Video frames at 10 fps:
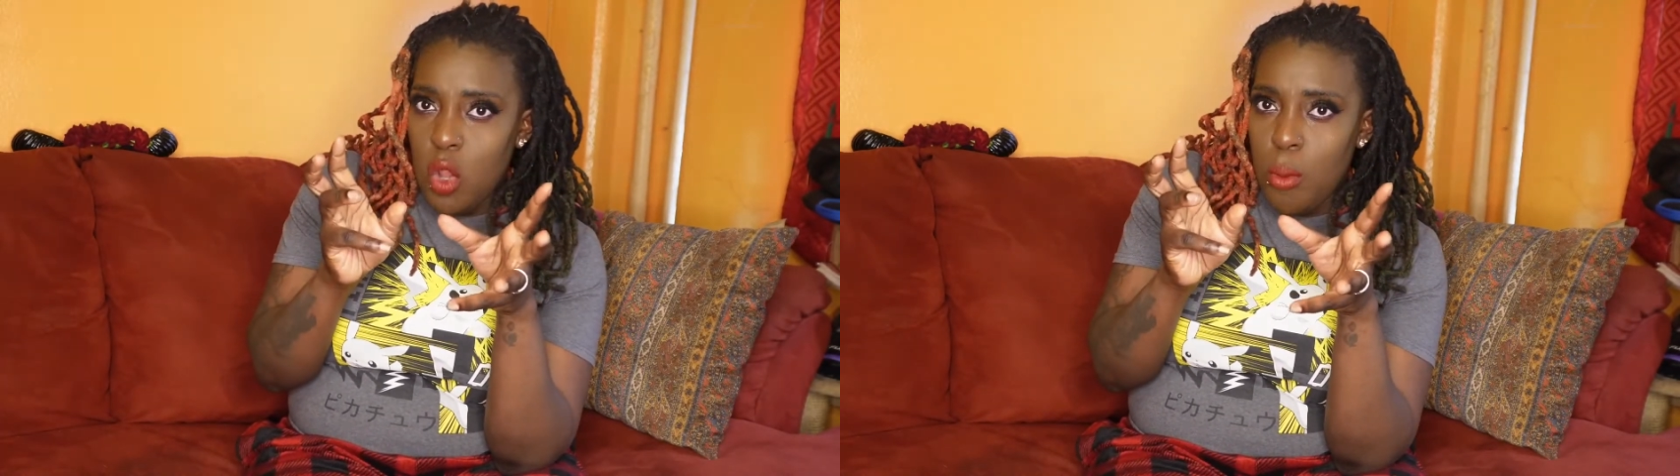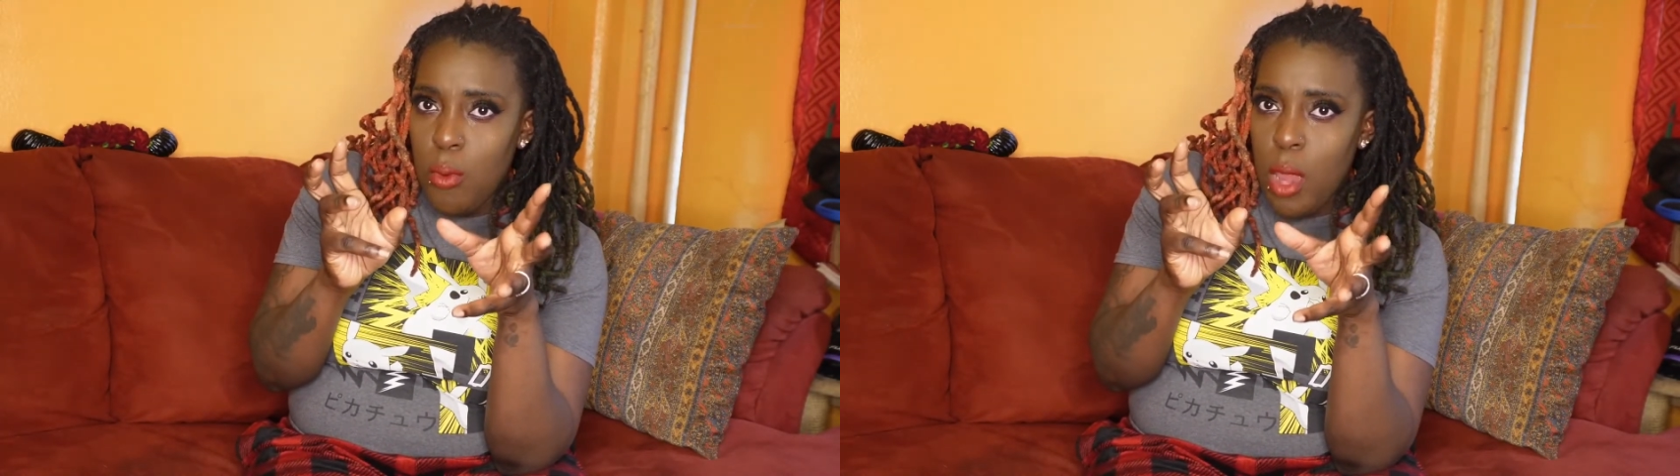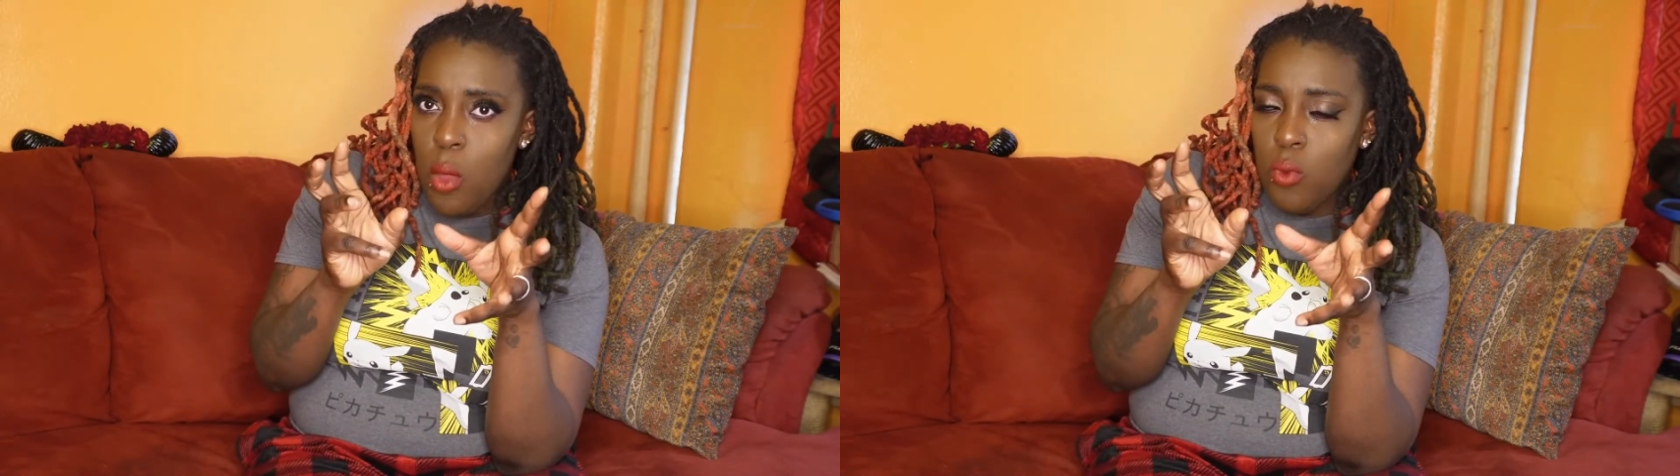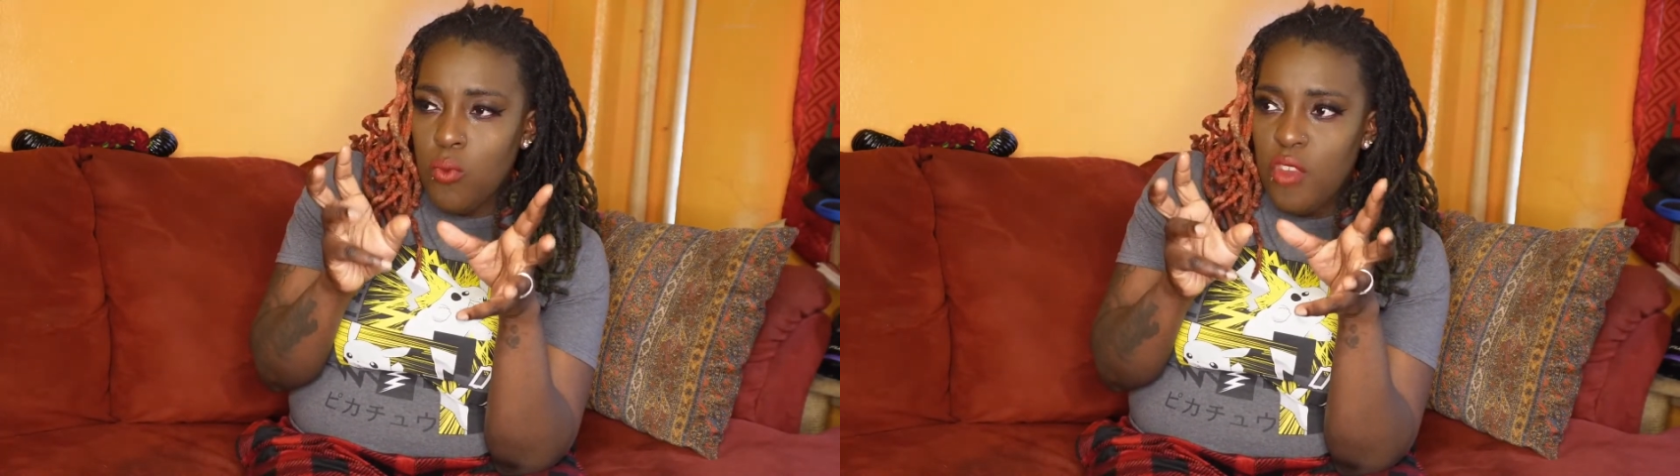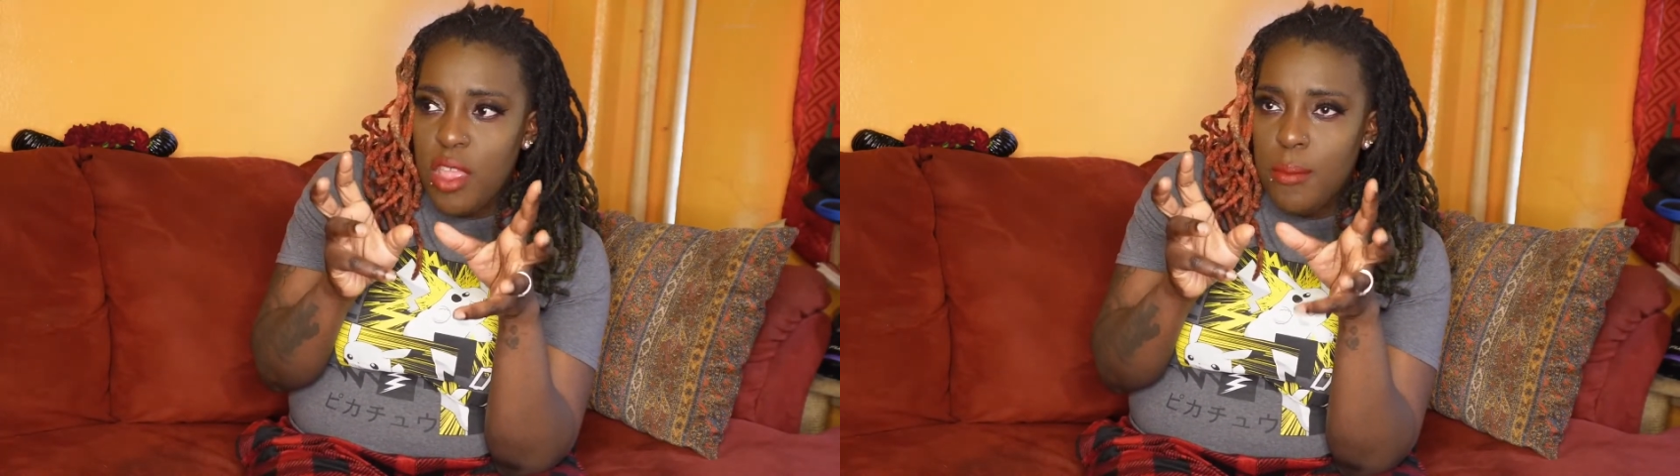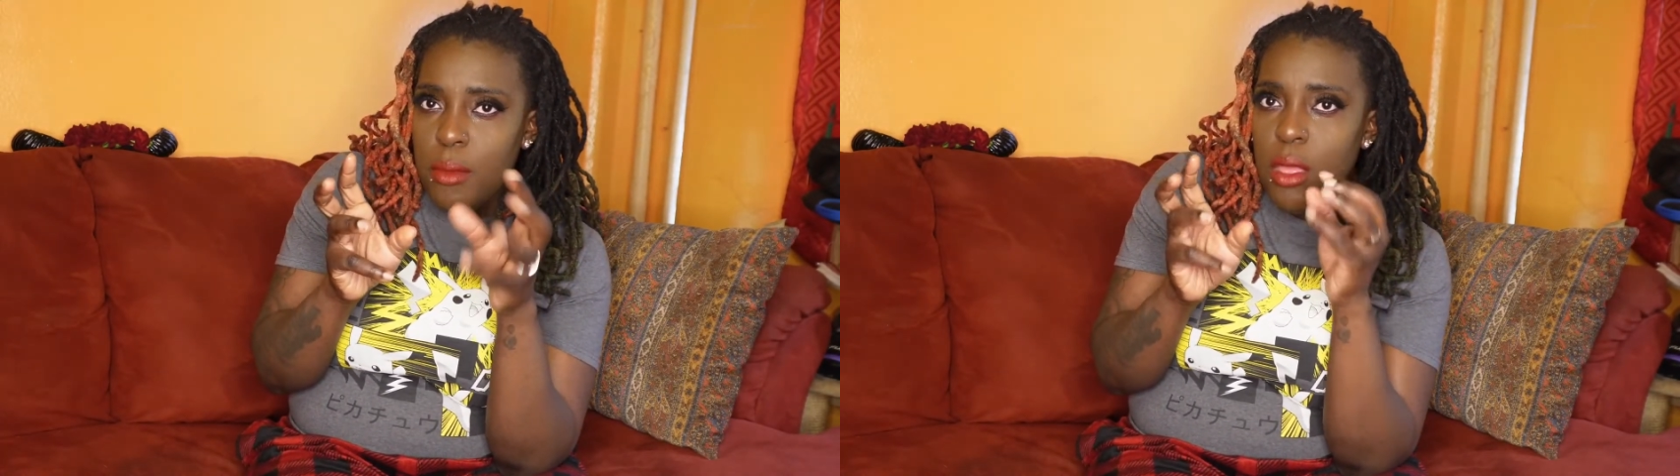brown rim.